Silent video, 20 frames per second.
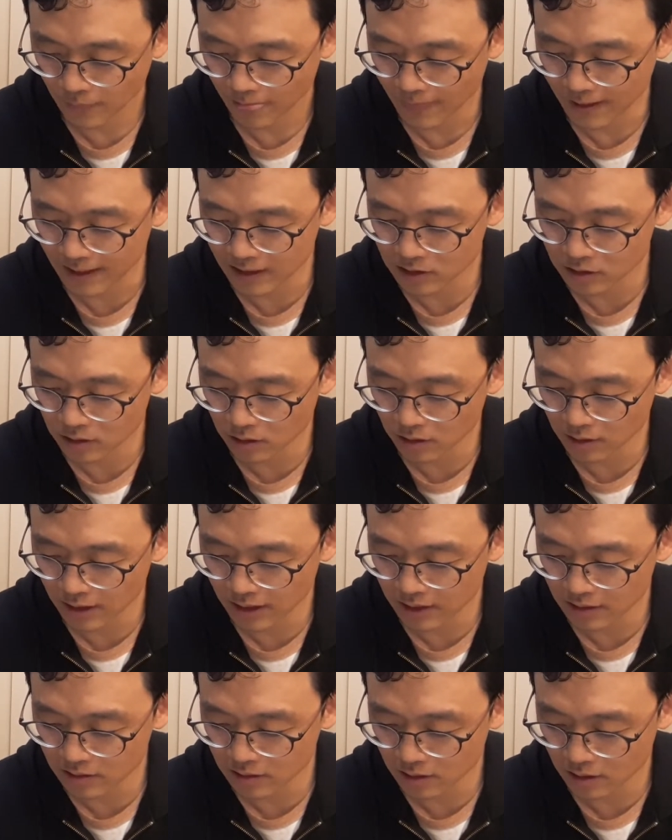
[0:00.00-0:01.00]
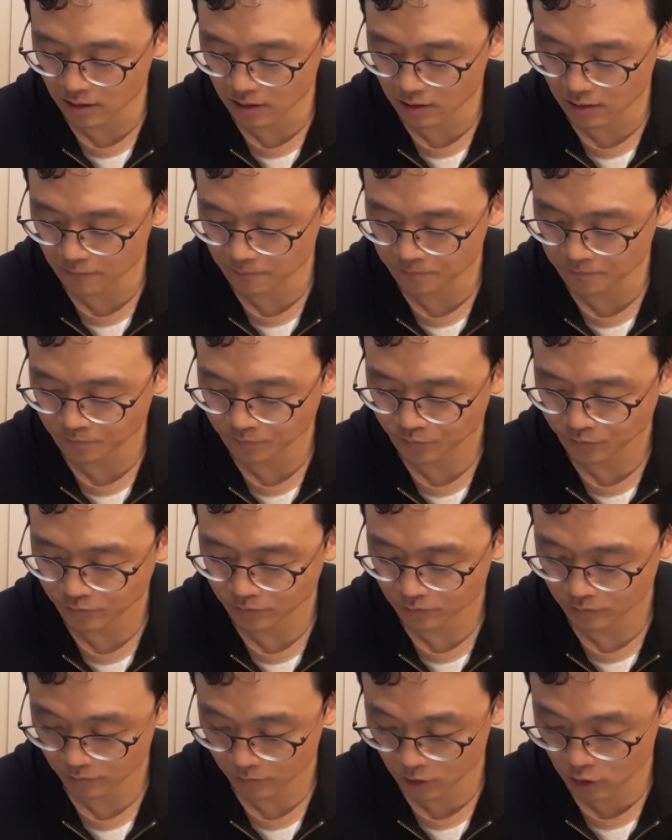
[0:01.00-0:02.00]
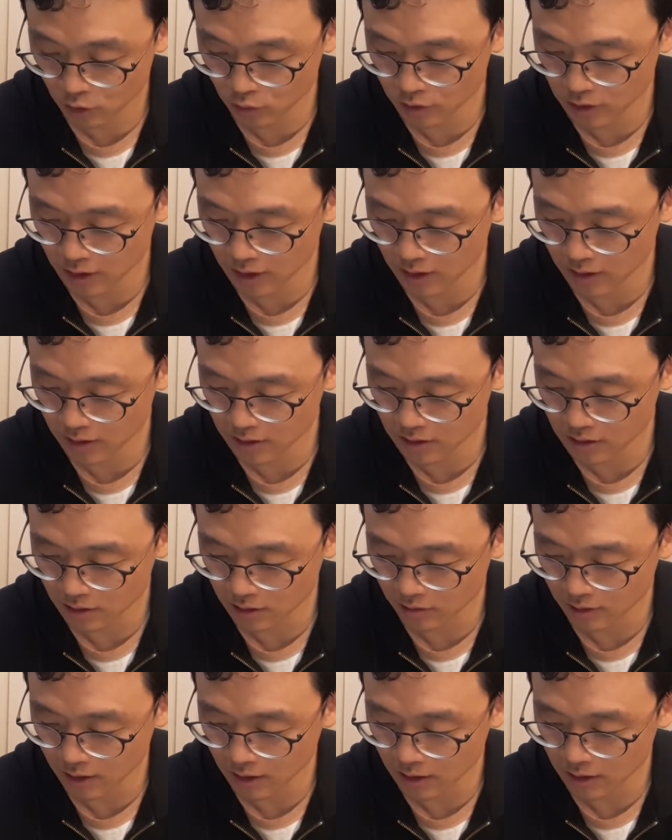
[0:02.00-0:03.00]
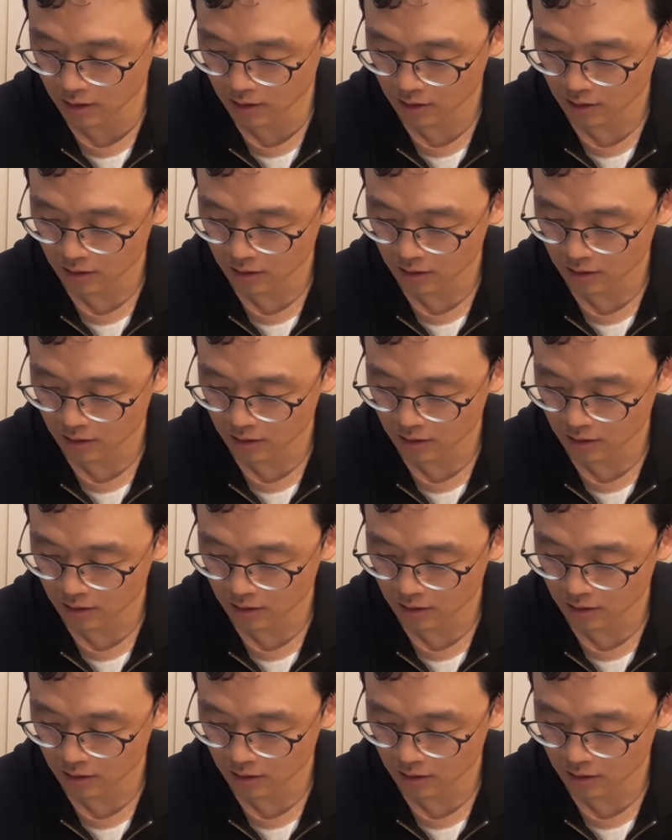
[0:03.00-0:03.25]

as long as um, two years, okay?